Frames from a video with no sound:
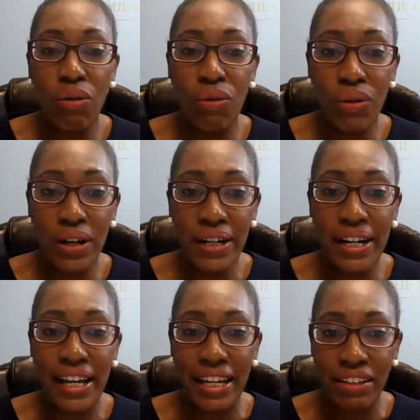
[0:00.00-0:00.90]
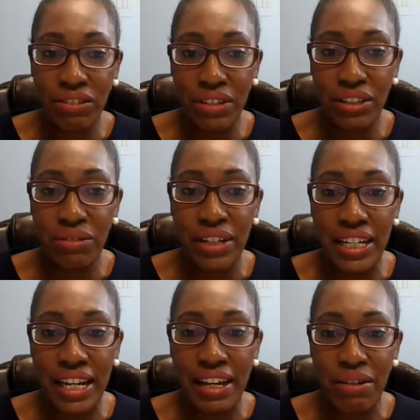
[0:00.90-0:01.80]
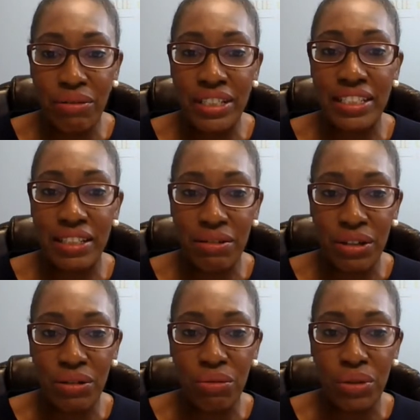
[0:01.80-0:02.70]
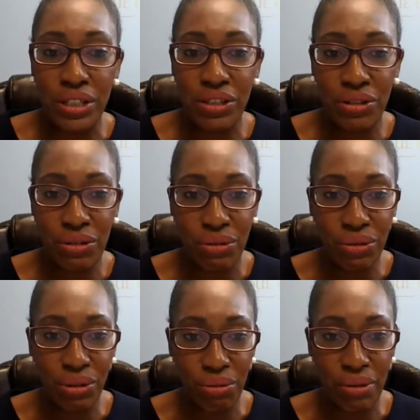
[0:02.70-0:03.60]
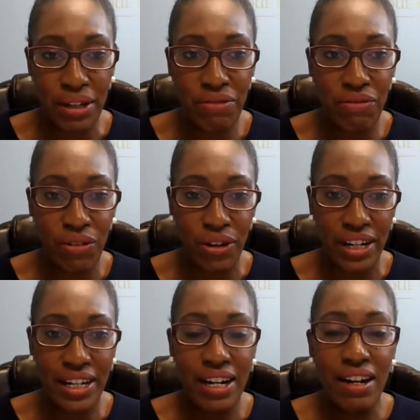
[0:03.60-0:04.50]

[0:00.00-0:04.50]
or 833-810-1234.